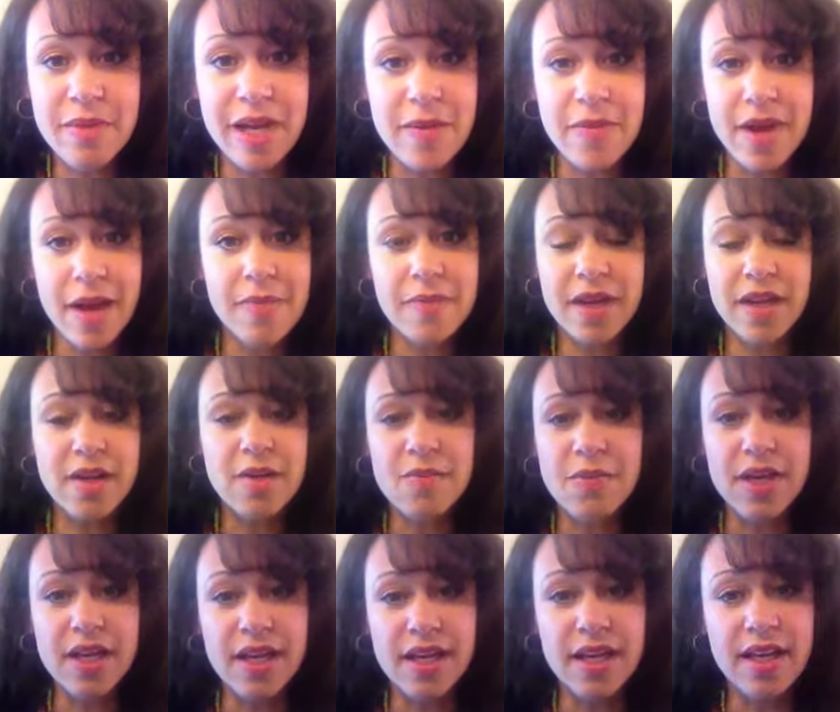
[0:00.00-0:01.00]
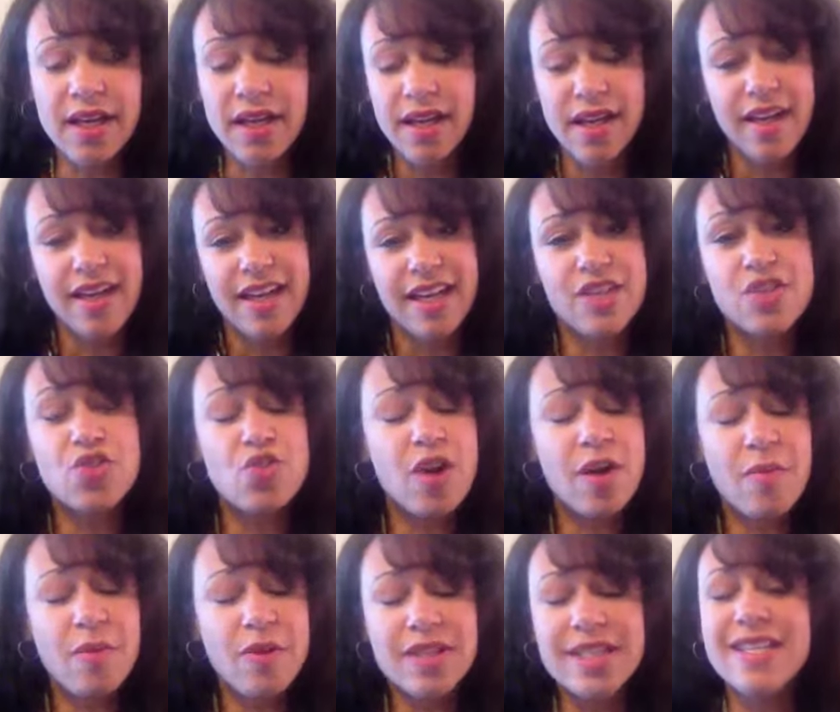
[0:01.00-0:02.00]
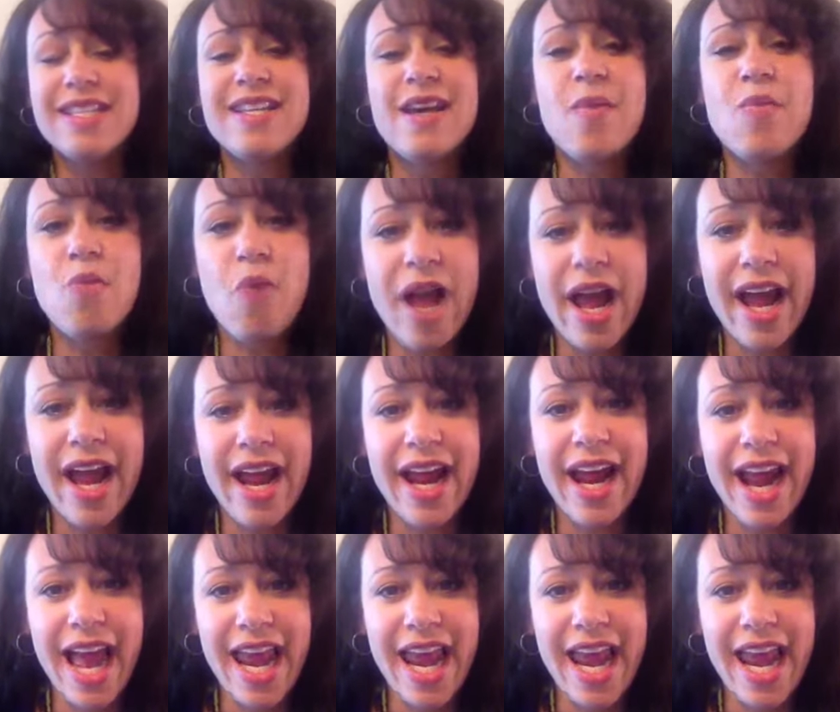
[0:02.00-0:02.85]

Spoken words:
Maybe I'm going to be in trouble in some way.